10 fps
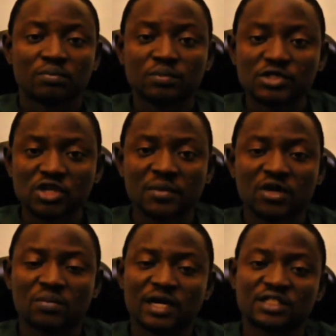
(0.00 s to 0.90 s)

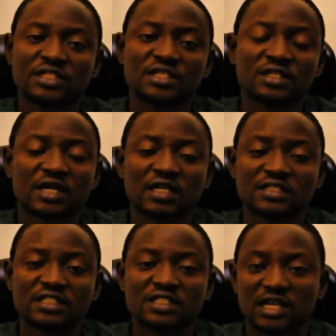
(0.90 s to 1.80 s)
Lithium-ion battery can
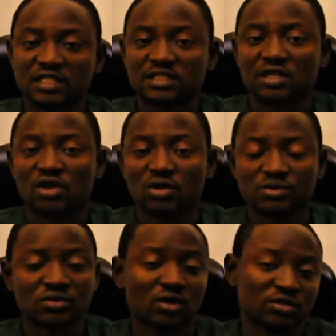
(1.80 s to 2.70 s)
discharge up
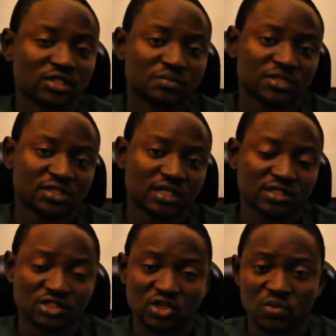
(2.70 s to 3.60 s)
to 100%,
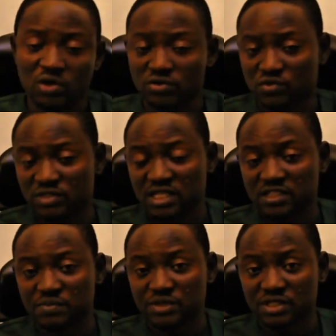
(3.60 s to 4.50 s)
some up to
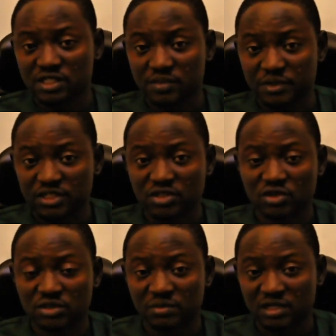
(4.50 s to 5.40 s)
90%, depending
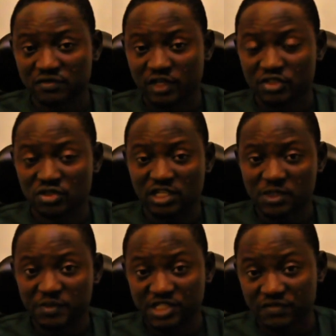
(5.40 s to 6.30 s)
on the manufacturer
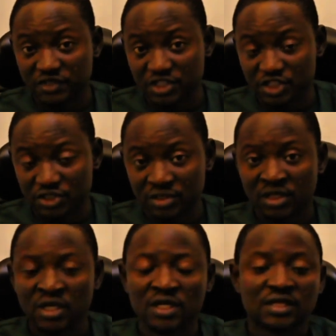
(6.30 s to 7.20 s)
specification.
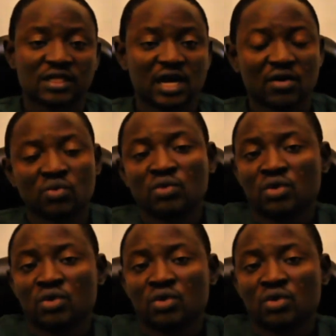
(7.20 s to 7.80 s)
Now,